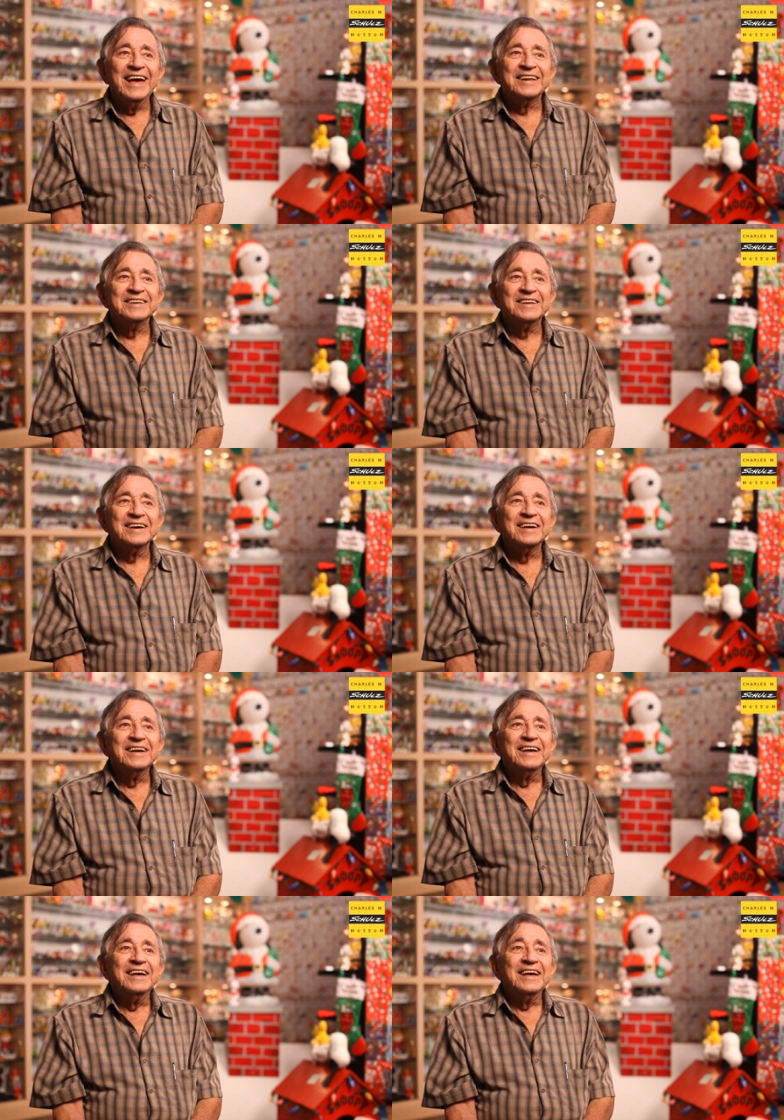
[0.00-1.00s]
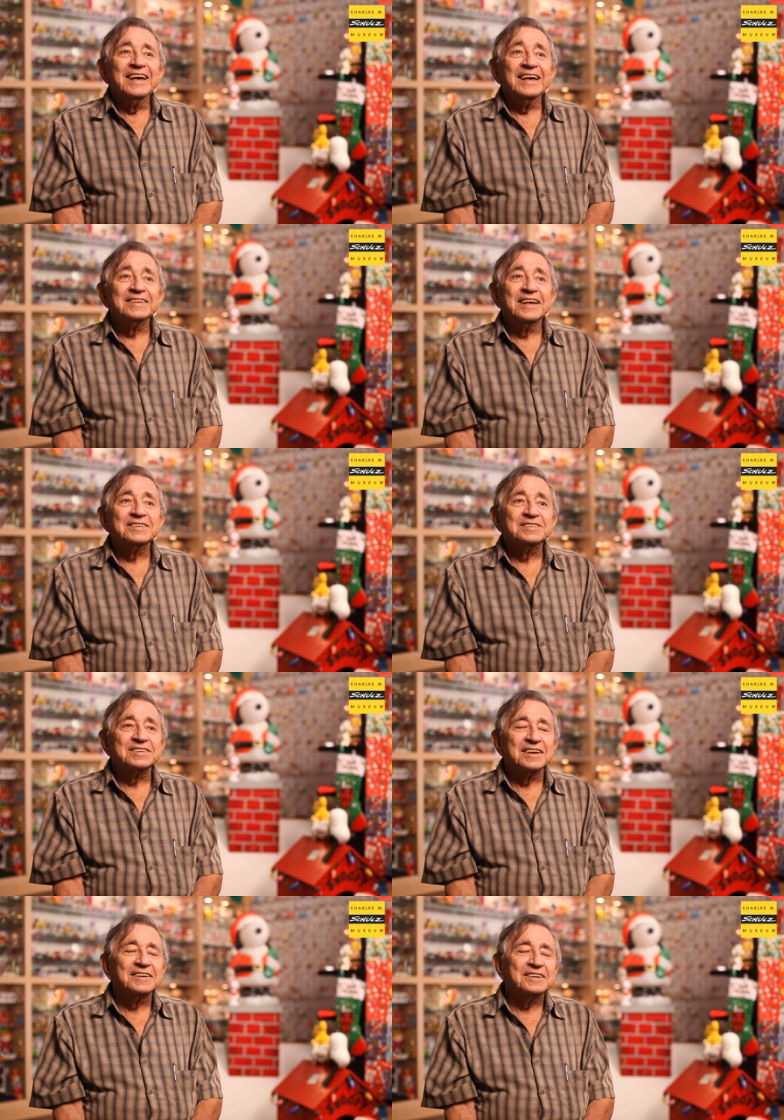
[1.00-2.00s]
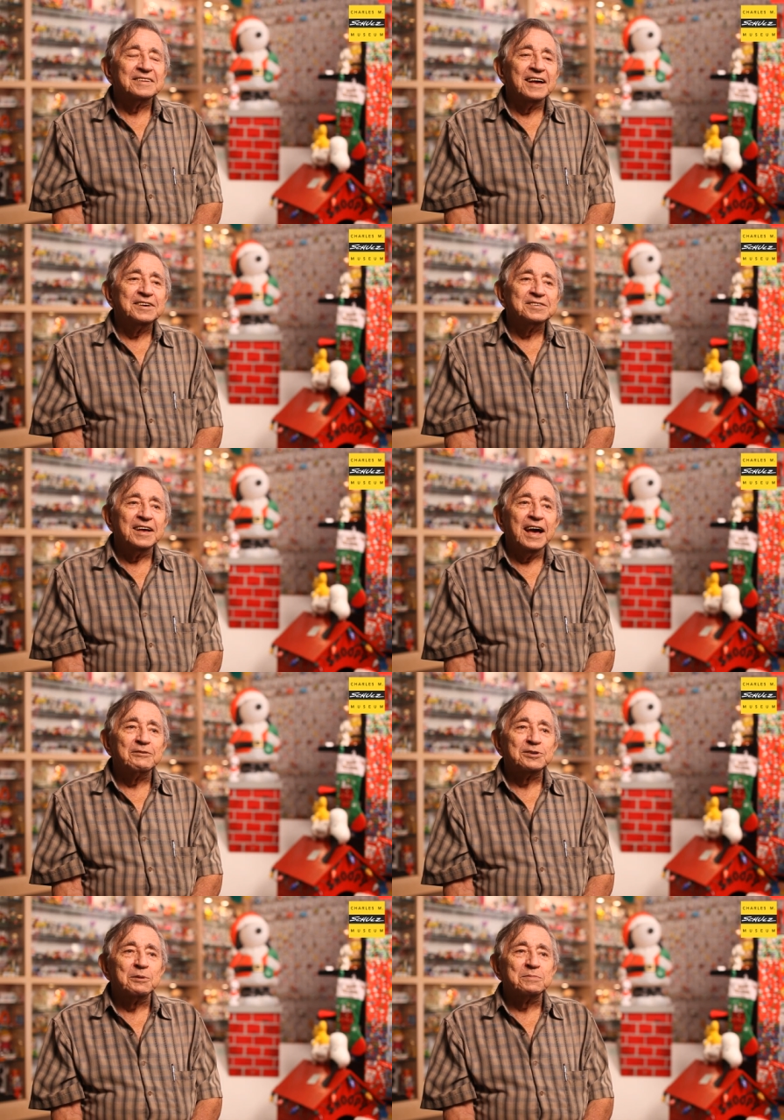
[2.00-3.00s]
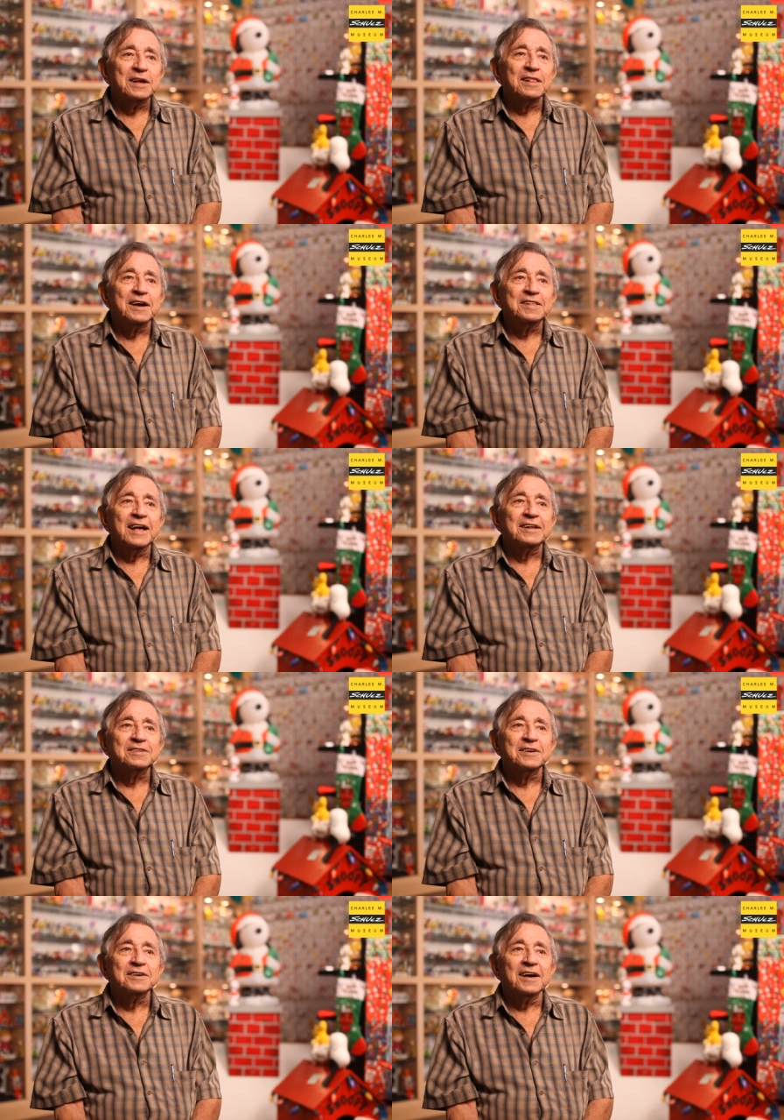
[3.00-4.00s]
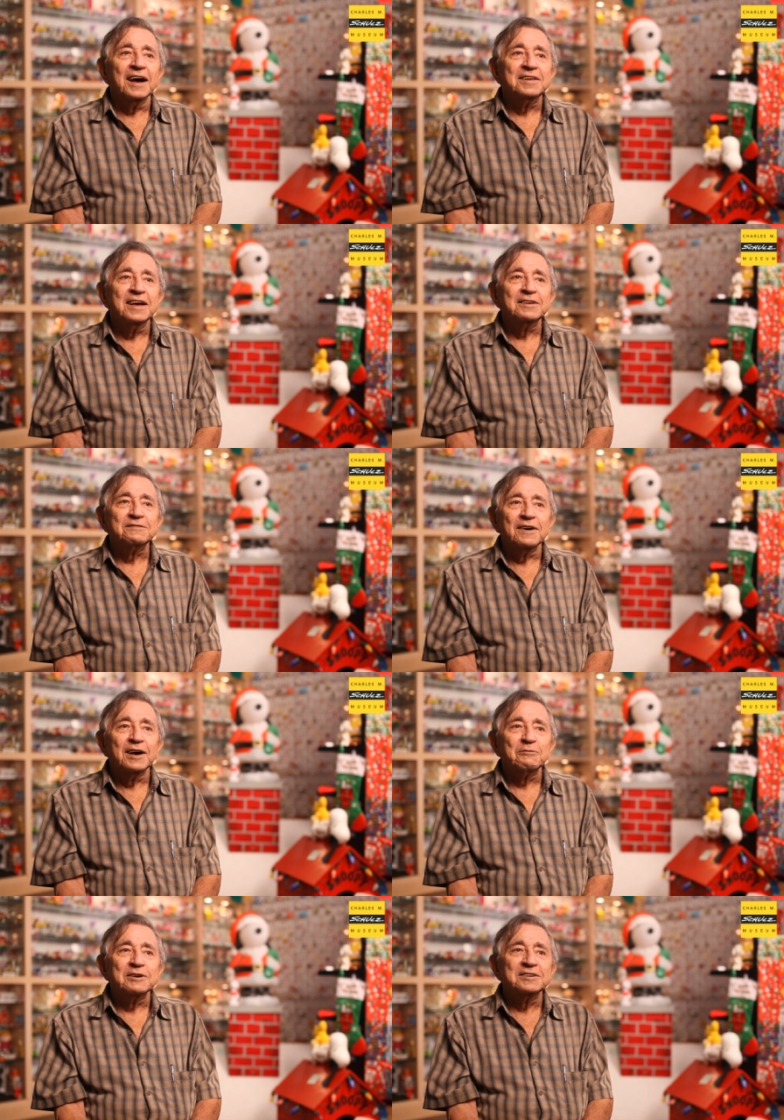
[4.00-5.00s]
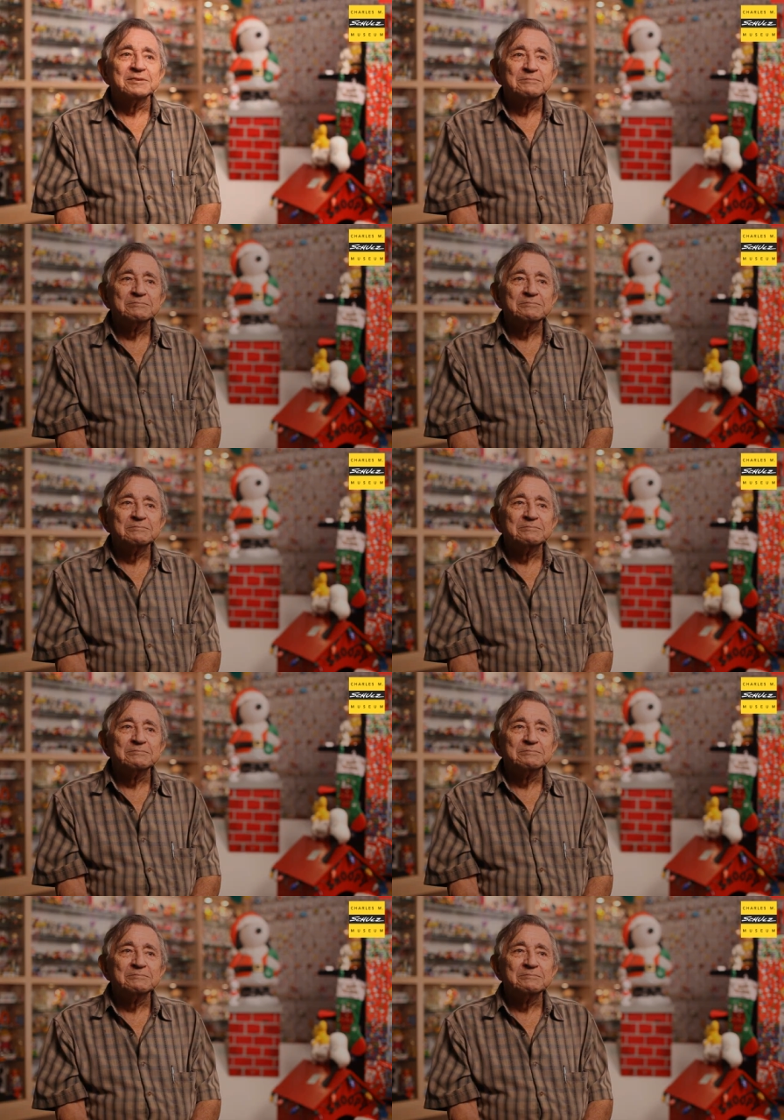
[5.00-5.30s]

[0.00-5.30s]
and uh, it, it's uh, nice to have something like that to identify with.